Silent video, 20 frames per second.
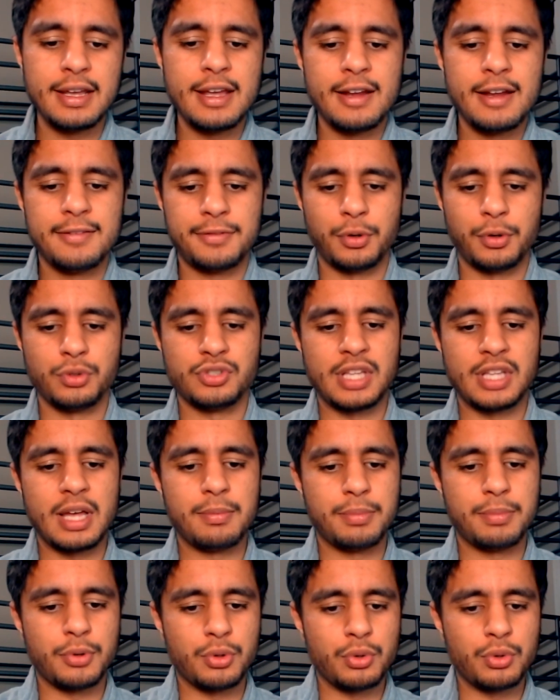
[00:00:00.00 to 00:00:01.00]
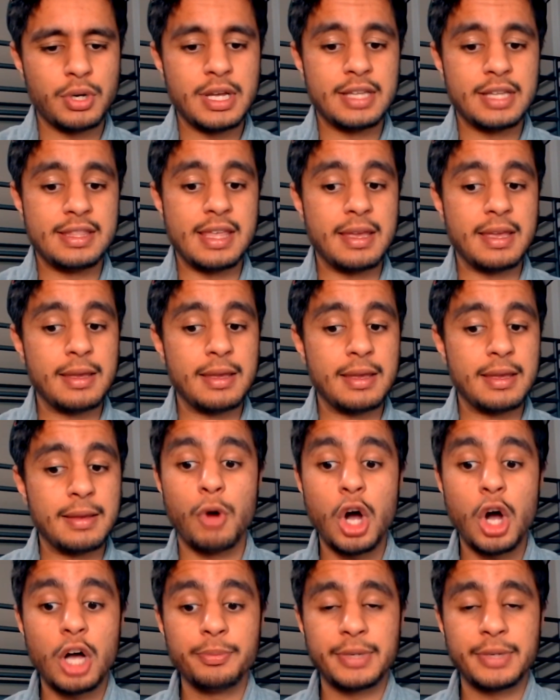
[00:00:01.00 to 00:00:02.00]
for example, the
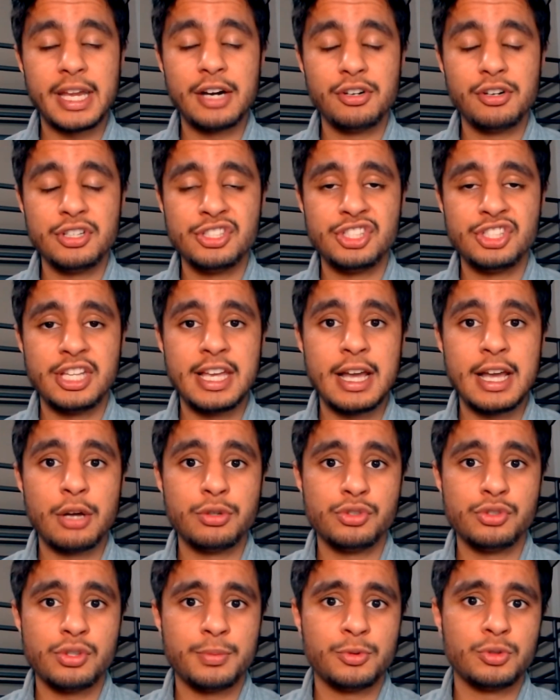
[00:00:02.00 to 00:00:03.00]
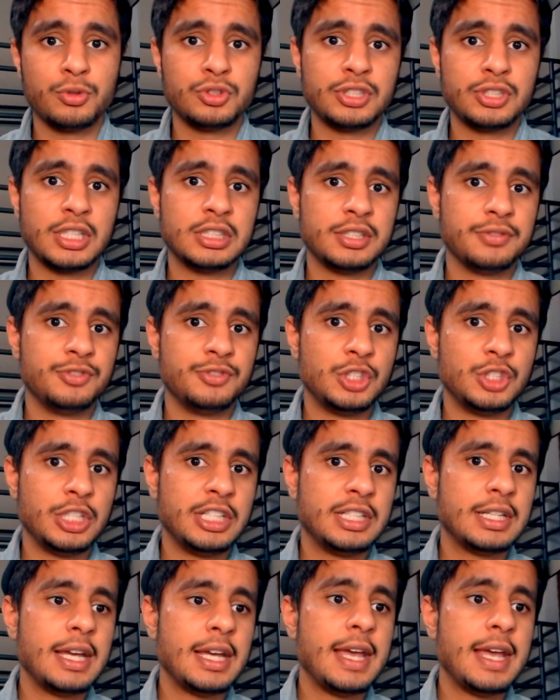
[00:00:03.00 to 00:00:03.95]
mom carries the autosomal recessive gene,